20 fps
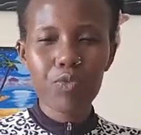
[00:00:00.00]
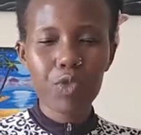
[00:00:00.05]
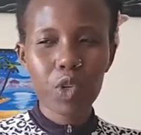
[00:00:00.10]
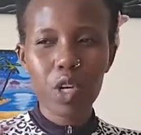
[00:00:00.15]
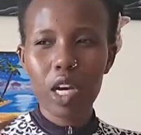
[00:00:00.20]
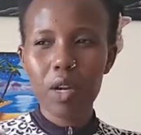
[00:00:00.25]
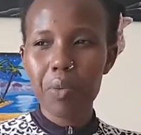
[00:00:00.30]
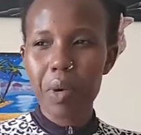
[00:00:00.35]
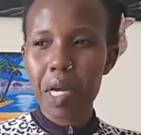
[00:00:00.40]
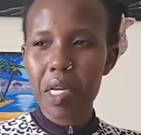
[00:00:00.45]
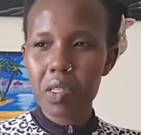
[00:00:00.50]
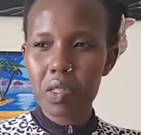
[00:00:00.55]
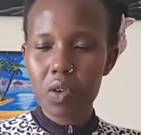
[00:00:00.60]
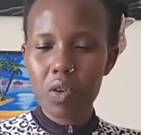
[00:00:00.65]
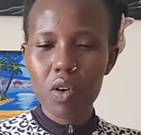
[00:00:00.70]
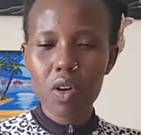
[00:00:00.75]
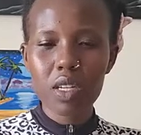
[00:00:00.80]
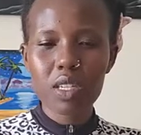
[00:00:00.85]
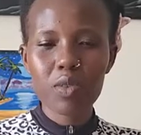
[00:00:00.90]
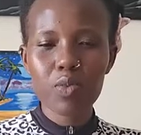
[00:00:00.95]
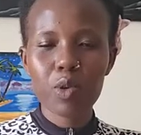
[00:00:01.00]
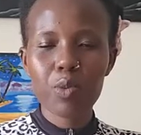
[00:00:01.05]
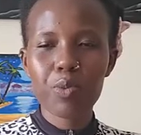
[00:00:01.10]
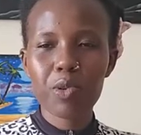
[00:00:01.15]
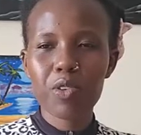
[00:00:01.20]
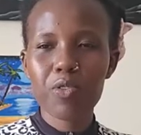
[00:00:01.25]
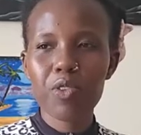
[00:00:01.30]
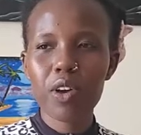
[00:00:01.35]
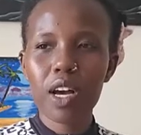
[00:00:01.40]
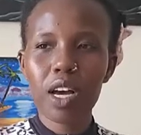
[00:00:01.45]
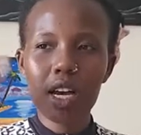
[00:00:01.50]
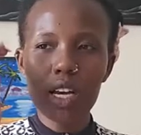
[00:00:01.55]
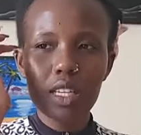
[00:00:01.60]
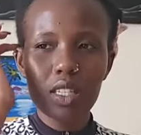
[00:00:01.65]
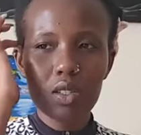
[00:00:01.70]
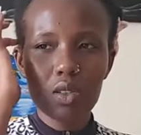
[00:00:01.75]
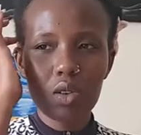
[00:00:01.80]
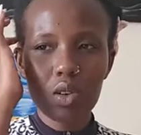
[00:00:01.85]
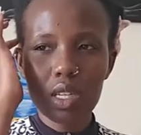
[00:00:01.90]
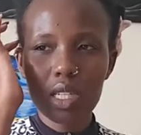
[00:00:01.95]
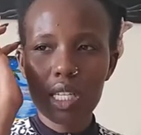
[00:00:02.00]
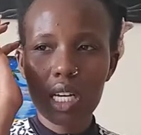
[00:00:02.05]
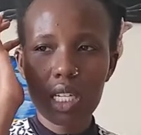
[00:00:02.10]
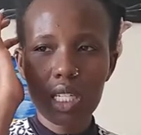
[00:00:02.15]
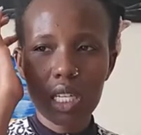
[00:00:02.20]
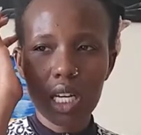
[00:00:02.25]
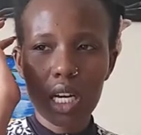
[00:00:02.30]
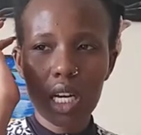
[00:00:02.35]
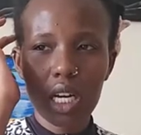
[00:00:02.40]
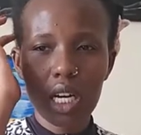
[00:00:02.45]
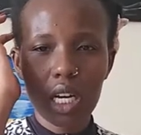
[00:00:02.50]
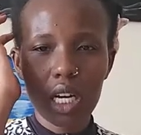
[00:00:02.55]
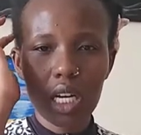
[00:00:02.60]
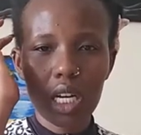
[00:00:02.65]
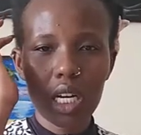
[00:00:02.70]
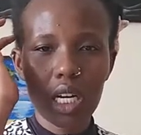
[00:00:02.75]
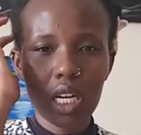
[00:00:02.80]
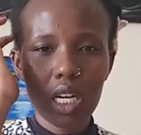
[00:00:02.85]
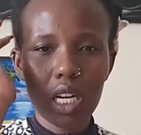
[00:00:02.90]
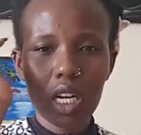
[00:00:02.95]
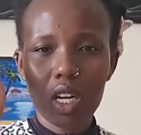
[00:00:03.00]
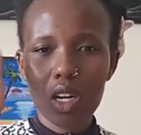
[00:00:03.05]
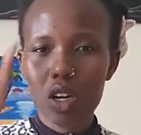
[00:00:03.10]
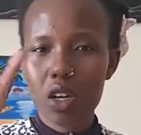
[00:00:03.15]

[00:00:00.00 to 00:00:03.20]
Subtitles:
You can wear socks. We prefer socks that are